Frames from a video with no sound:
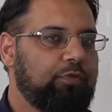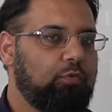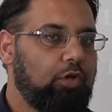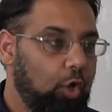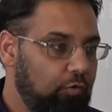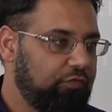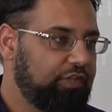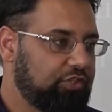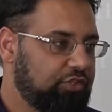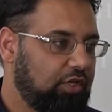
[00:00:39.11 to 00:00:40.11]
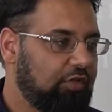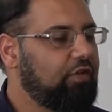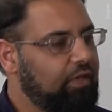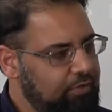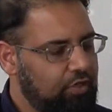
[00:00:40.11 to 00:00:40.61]
will hopefully, inshallah. In fact,
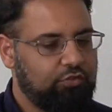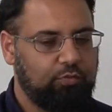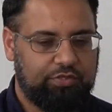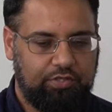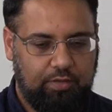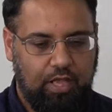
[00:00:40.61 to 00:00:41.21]
let me ask you a question.